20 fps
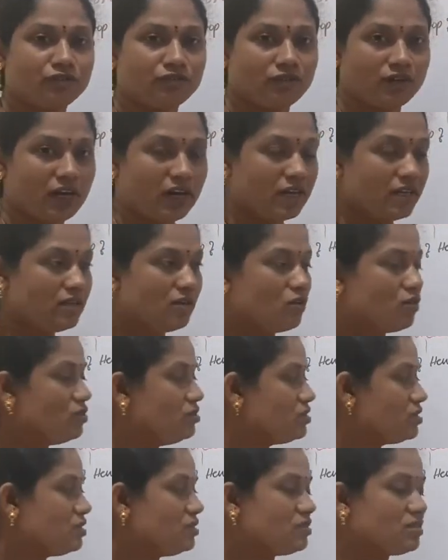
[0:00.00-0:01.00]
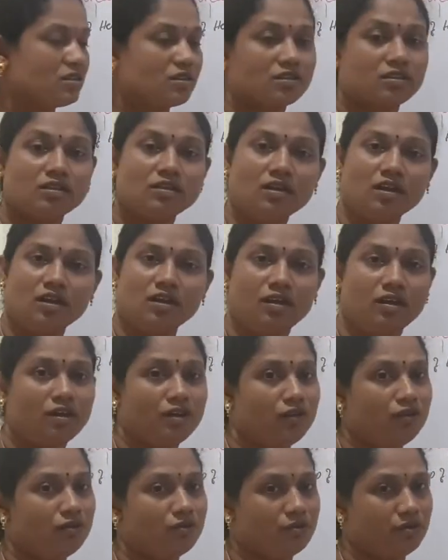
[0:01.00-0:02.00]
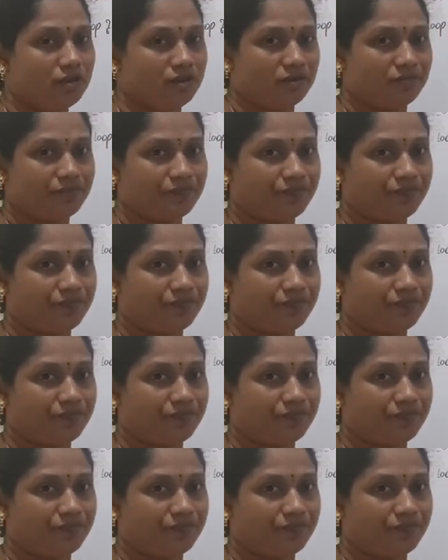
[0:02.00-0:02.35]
high concentrated urine.